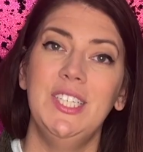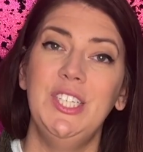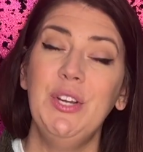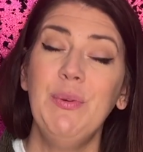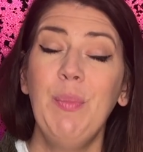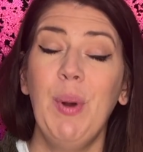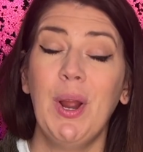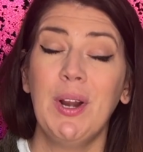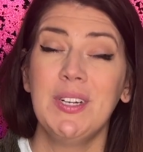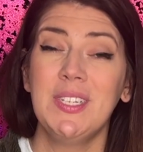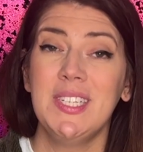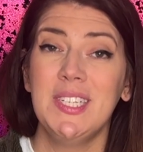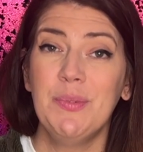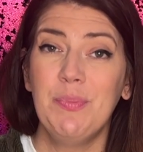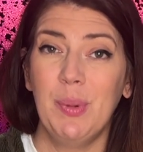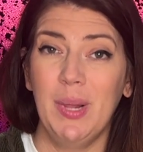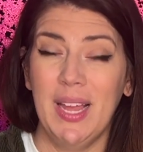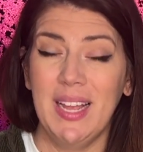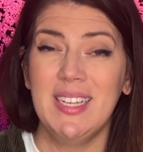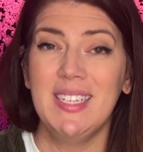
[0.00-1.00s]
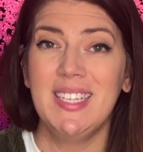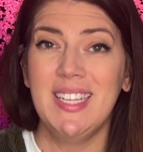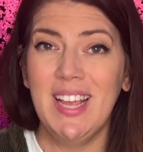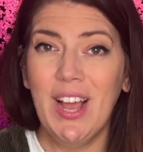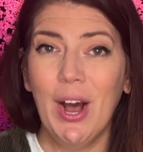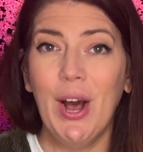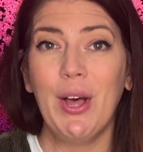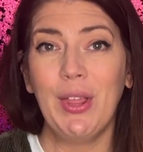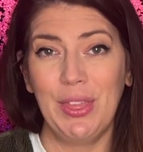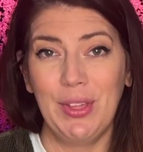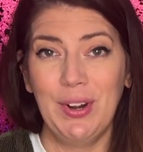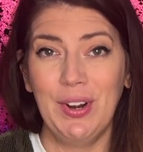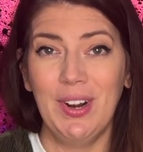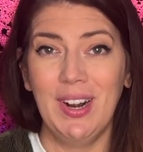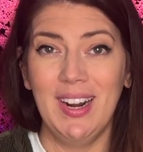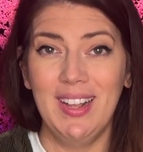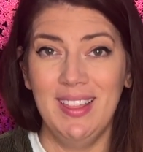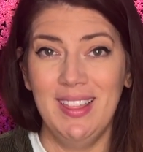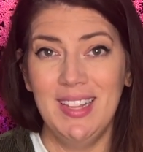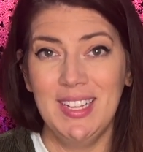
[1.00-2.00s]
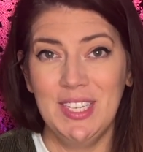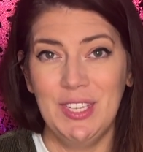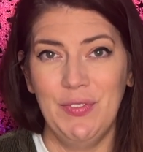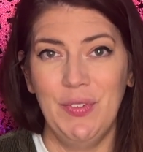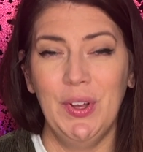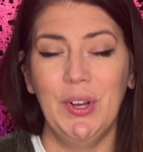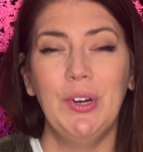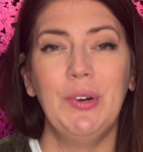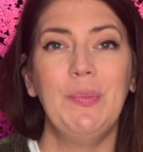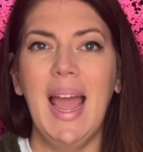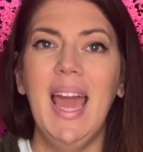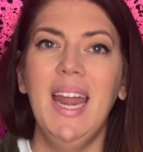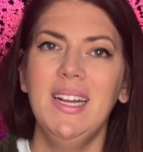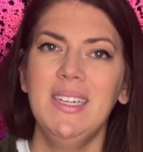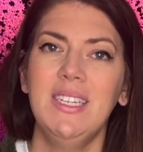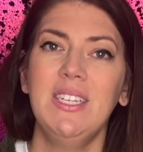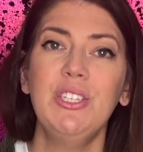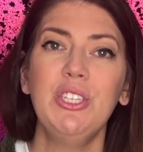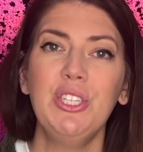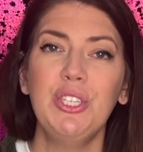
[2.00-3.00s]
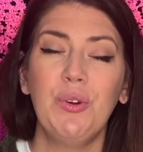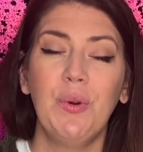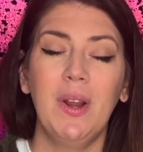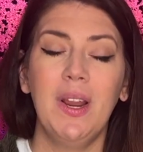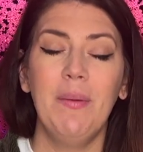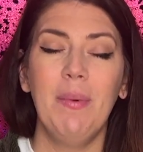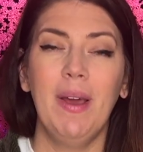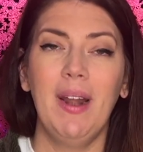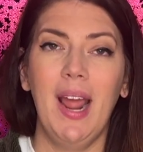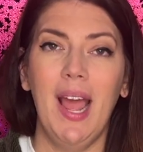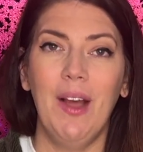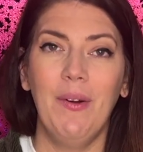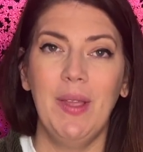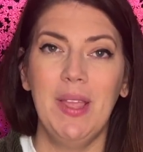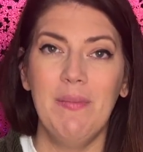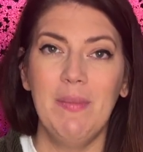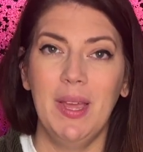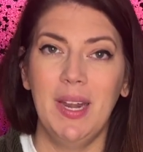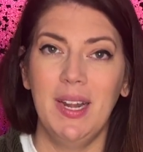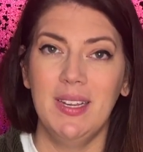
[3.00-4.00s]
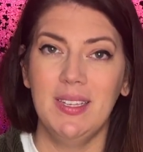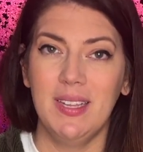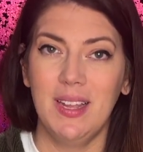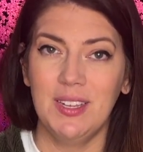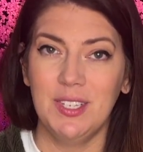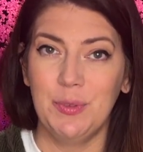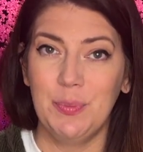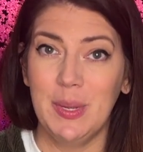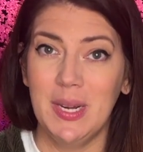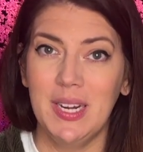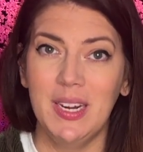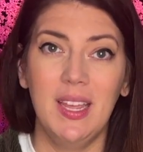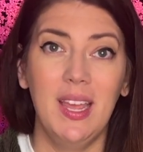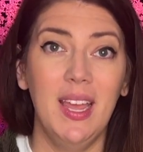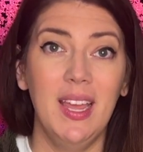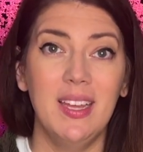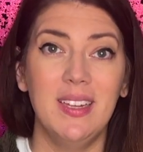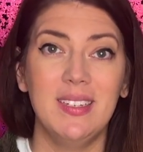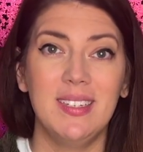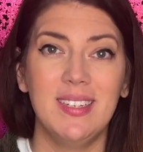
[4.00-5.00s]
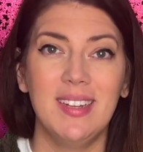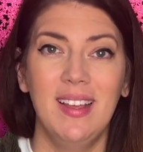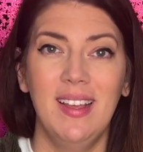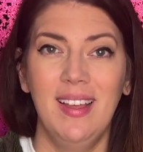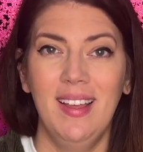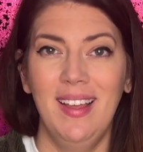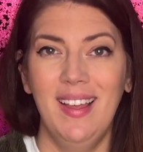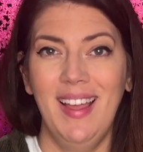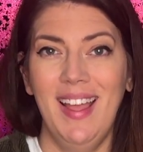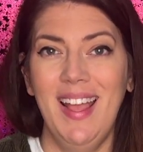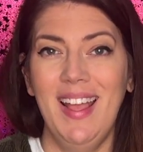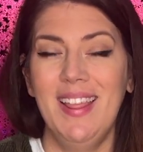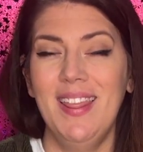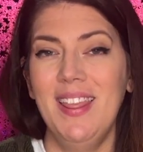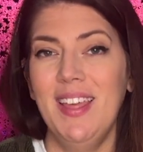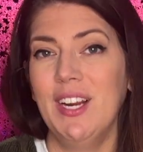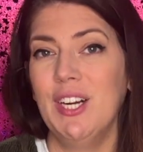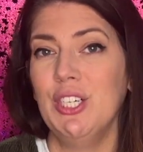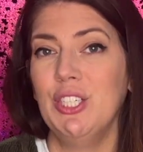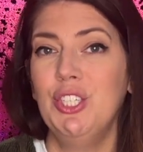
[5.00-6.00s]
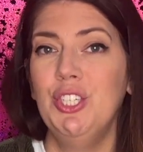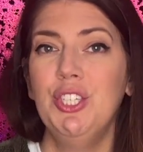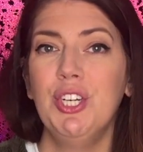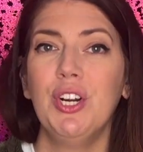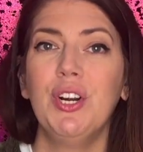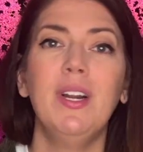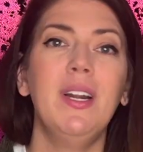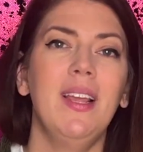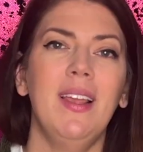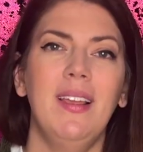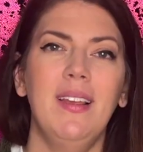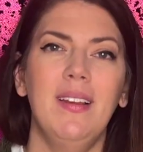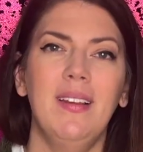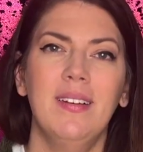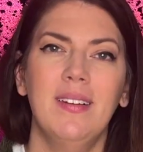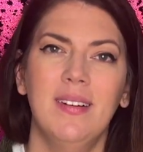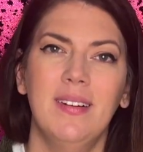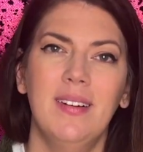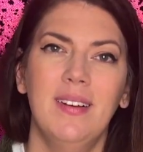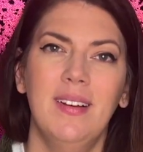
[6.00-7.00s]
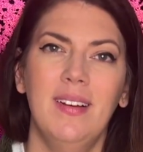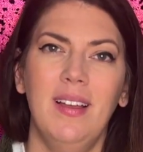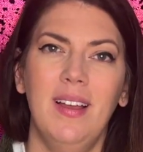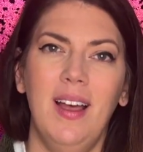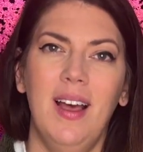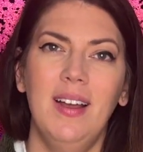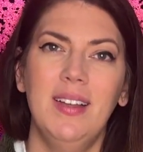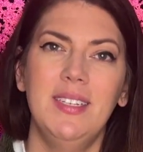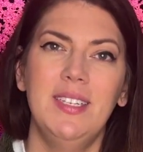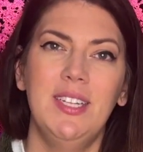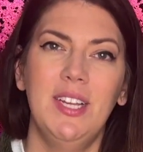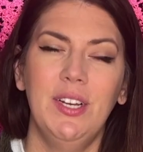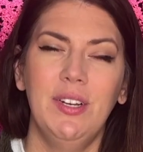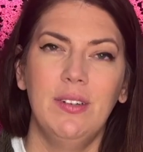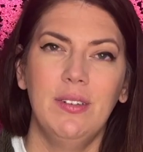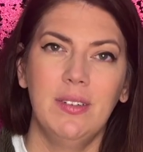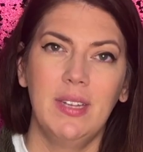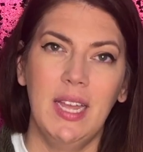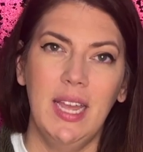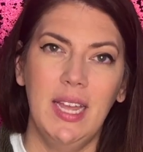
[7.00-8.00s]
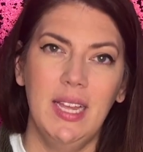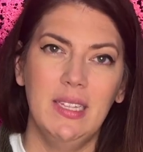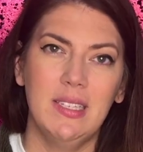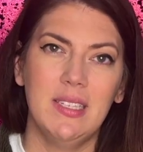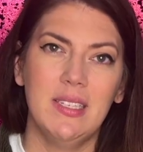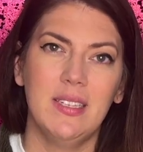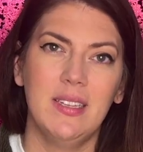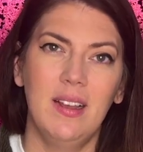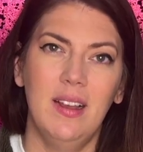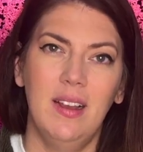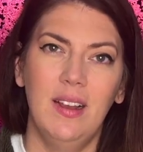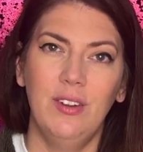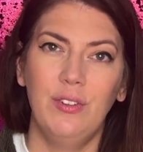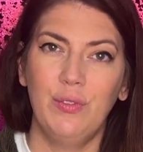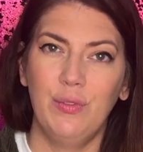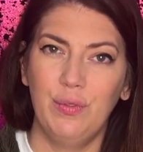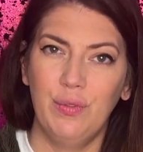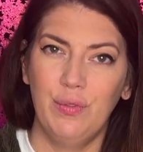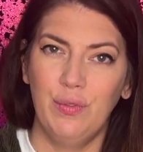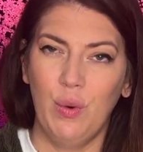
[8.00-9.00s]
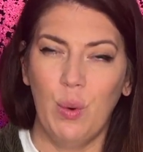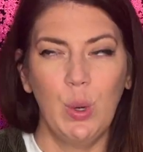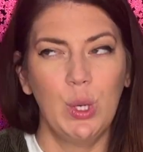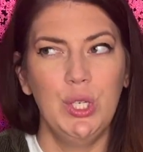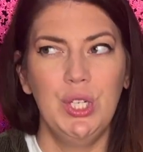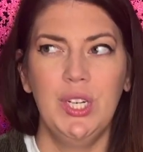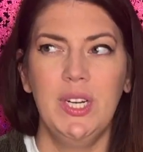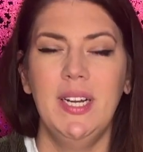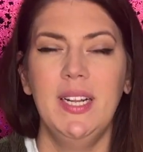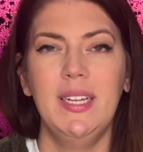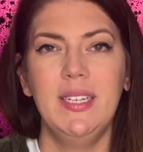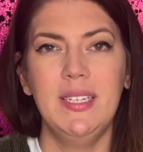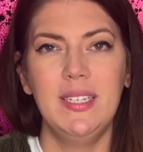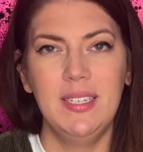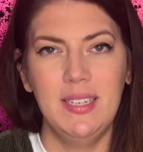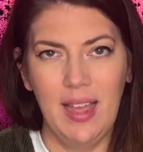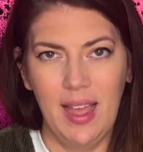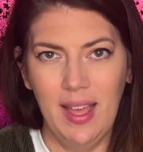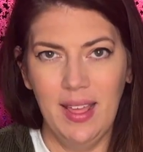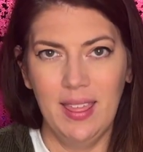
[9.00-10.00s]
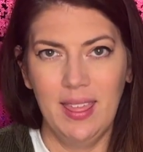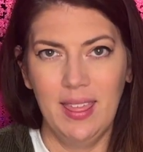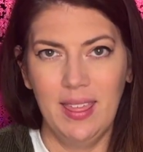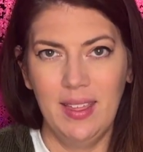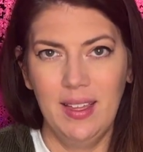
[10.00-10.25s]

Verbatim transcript: Jim Parsons plays the author in this film, and it tells a story about how he met his husband, Kit, and their journey until Kit's un unfortunate death.